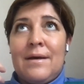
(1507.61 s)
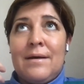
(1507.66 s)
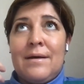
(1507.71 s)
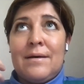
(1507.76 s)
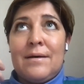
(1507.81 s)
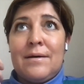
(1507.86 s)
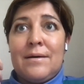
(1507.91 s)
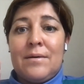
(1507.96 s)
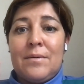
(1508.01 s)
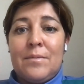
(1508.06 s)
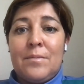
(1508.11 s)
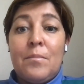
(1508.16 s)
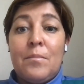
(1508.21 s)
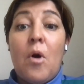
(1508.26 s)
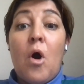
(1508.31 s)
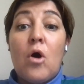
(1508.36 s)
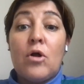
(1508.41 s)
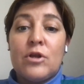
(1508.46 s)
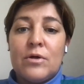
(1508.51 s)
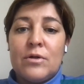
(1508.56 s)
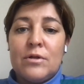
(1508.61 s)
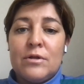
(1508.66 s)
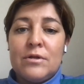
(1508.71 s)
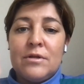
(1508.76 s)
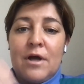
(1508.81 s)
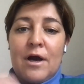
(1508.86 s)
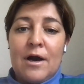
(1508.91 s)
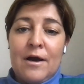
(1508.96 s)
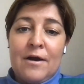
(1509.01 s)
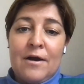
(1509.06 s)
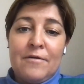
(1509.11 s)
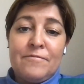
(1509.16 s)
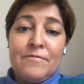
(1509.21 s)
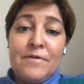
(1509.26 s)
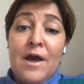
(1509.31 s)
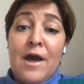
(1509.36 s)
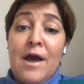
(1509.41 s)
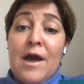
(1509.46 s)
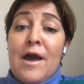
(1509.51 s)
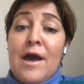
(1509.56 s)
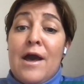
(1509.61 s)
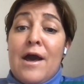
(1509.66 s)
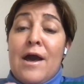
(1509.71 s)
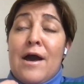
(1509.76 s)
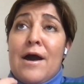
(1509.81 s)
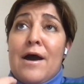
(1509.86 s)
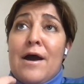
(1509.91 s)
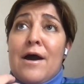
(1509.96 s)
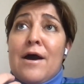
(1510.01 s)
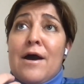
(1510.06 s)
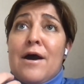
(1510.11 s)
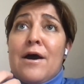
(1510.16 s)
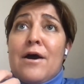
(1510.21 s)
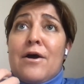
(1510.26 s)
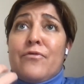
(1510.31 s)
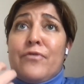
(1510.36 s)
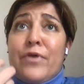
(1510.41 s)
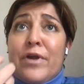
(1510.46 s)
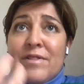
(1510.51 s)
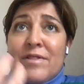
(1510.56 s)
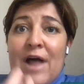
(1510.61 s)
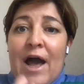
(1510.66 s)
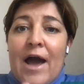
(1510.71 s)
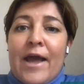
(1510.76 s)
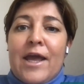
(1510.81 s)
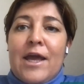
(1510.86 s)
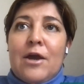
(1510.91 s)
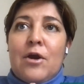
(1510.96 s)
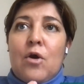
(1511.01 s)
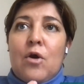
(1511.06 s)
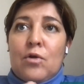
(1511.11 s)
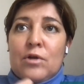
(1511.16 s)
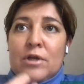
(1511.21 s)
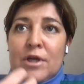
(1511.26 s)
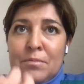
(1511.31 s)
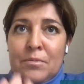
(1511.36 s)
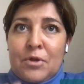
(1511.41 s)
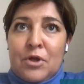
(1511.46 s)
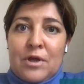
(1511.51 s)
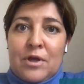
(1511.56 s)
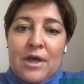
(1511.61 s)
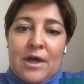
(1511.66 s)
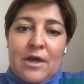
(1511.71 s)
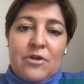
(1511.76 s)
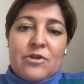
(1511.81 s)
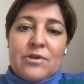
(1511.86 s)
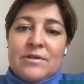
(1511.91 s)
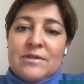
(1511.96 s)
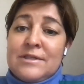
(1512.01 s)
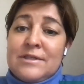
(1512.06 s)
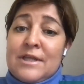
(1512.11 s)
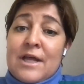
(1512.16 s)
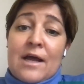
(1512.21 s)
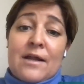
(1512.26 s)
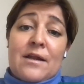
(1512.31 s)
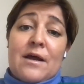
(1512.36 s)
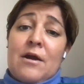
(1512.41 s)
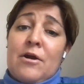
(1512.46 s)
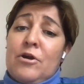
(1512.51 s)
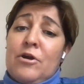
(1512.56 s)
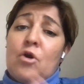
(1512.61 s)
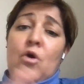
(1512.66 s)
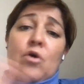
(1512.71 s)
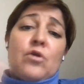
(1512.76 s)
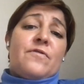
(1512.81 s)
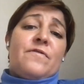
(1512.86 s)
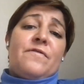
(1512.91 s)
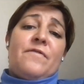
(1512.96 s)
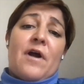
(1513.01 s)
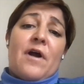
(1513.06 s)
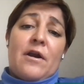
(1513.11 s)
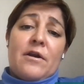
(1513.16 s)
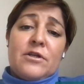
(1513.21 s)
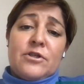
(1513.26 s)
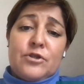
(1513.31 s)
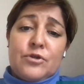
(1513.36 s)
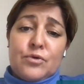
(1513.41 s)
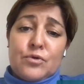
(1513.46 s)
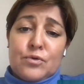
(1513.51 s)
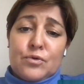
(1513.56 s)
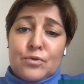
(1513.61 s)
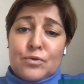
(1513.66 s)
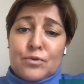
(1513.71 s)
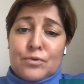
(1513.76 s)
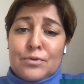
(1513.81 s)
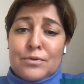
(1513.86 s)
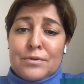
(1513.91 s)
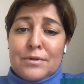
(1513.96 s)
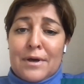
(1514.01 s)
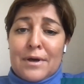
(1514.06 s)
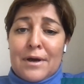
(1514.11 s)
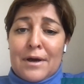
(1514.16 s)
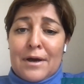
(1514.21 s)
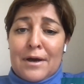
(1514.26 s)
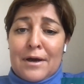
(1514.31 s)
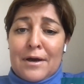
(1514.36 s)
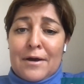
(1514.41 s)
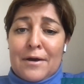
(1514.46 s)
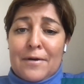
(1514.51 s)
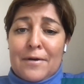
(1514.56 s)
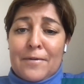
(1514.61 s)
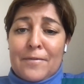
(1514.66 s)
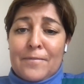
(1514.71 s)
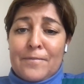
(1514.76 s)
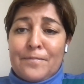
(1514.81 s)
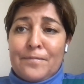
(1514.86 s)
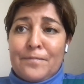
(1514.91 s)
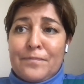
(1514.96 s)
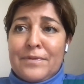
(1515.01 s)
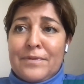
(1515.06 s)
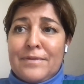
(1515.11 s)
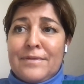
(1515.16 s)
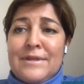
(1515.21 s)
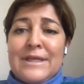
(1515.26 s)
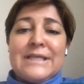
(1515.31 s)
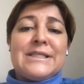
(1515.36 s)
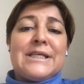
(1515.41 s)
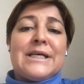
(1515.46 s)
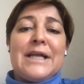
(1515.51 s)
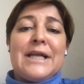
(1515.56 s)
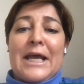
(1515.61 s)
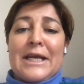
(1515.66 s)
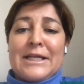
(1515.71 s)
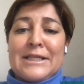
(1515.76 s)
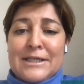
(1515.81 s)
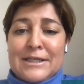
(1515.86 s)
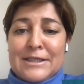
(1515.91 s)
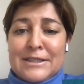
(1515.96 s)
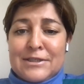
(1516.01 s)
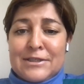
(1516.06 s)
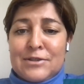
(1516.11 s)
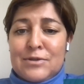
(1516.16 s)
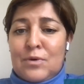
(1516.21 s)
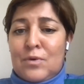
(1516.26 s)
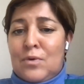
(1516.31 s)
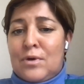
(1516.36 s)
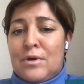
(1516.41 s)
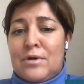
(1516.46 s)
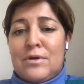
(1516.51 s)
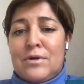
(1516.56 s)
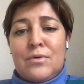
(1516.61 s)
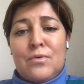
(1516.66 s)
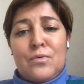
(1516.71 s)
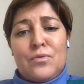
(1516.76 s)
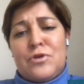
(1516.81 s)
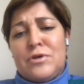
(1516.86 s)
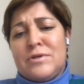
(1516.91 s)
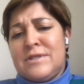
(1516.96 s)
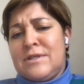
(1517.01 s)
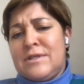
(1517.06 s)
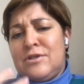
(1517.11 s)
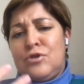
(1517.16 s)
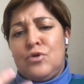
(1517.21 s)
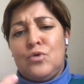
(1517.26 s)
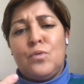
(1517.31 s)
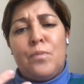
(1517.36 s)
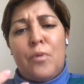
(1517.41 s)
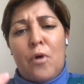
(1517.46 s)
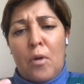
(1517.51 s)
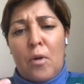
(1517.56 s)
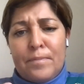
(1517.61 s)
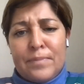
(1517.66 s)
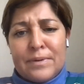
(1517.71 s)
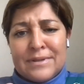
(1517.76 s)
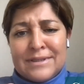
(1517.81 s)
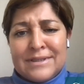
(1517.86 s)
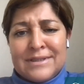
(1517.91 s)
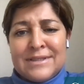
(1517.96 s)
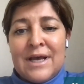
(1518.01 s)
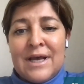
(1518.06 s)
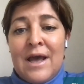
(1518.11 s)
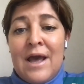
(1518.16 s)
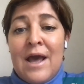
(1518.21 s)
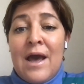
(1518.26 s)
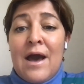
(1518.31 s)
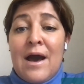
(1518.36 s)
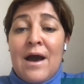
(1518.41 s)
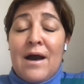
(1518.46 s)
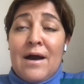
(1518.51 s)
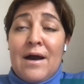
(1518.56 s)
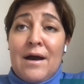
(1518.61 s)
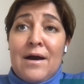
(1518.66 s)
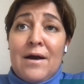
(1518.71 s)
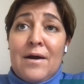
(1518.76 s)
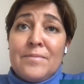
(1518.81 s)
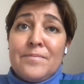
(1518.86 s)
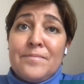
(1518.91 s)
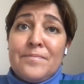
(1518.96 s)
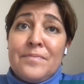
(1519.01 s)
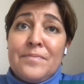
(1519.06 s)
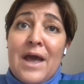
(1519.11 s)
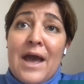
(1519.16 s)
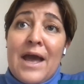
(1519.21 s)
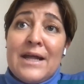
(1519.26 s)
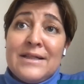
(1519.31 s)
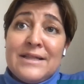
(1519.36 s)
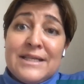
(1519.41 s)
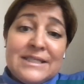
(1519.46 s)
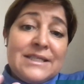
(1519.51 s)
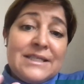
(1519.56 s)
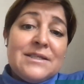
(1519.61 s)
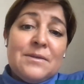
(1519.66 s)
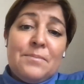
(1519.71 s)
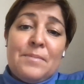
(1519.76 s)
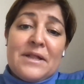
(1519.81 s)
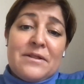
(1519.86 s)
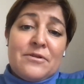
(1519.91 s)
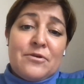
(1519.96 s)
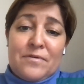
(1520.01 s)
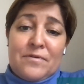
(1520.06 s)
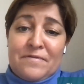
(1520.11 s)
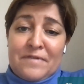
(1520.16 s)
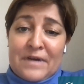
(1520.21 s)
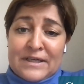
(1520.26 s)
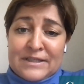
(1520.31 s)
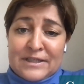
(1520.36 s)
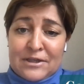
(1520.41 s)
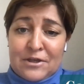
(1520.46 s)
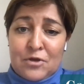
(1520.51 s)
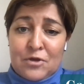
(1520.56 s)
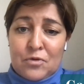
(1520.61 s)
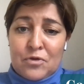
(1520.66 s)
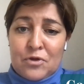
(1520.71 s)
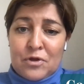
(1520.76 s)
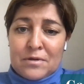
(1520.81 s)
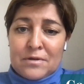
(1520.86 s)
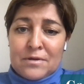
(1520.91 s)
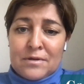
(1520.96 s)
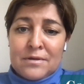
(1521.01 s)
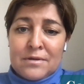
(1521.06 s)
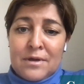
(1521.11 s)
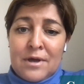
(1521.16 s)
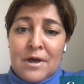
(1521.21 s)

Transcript: model of relying on communications that are not far too disconnected or just too pompous. And this is a matter of execution.